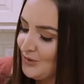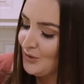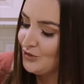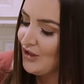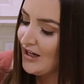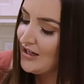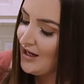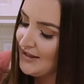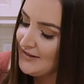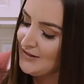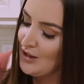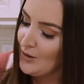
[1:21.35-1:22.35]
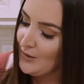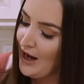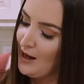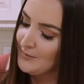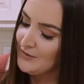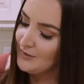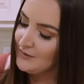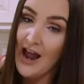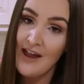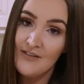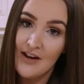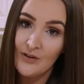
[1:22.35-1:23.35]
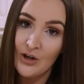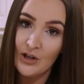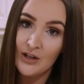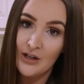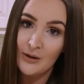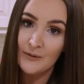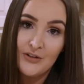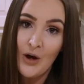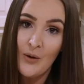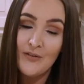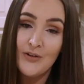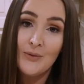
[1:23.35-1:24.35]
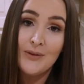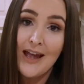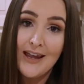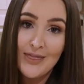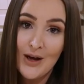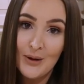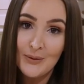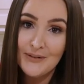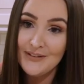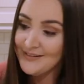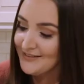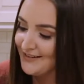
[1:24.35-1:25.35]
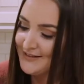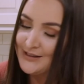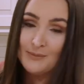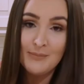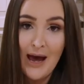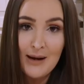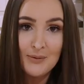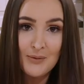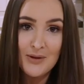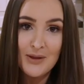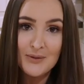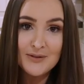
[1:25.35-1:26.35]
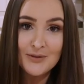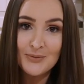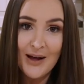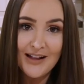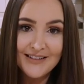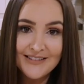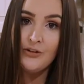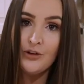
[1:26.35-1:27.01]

Dolce Gusto capsules. I have never heard of those. So if you like those, it's compatible with those as well.